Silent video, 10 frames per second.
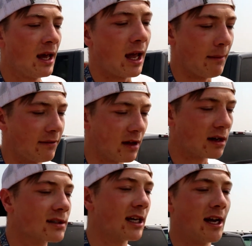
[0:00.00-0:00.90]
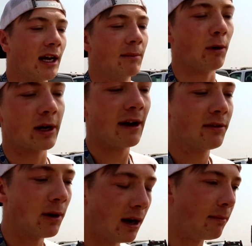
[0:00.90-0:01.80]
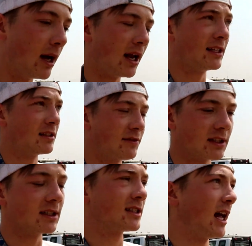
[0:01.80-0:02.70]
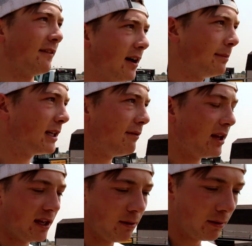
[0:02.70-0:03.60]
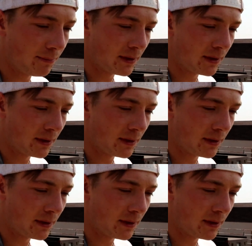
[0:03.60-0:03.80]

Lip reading: and my vlogs get kind of boring after a while, but I just figured this kind of update video.